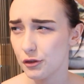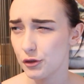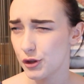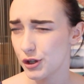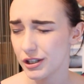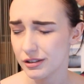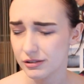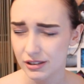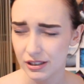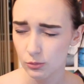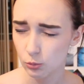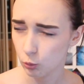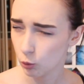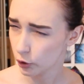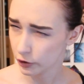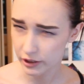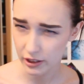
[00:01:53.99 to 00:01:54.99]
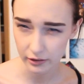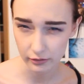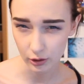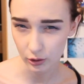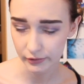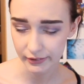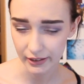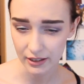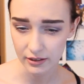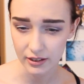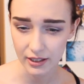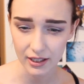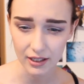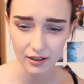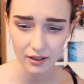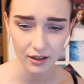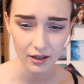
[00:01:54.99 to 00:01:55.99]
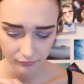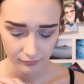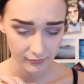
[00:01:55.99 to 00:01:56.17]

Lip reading: 31-year-old, I think.